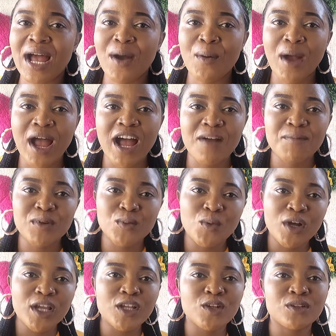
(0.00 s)
I have been
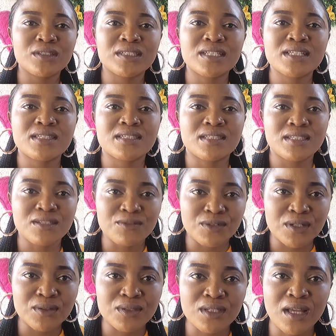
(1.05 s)
working on this
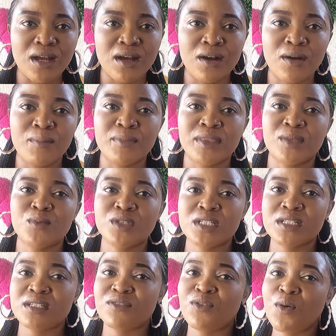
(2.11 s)
series, which is
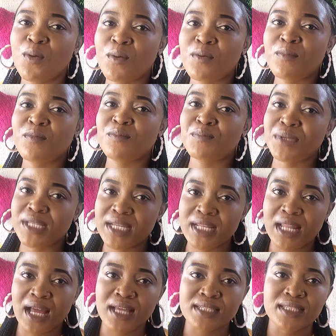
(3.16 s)
for
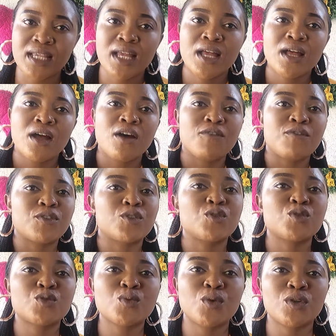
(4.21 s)
beginners, for those
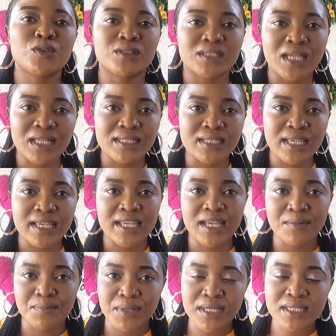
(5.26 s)
who want to start skincare
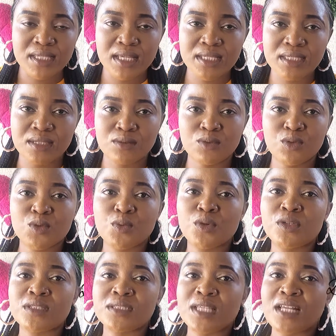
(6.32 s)
business, those who want to
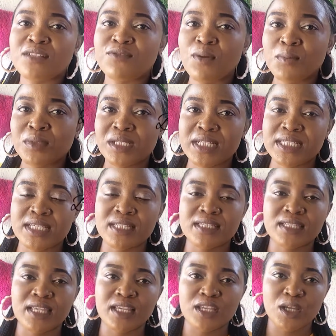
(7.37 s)
start formulating
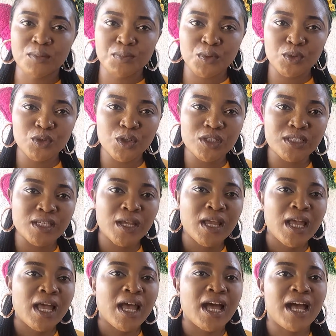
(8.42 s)
skincare products.
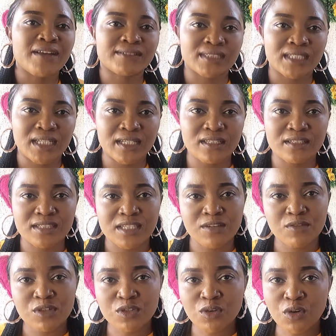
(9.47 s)
I've started the
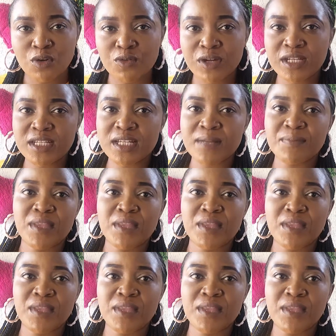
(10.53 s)
series already.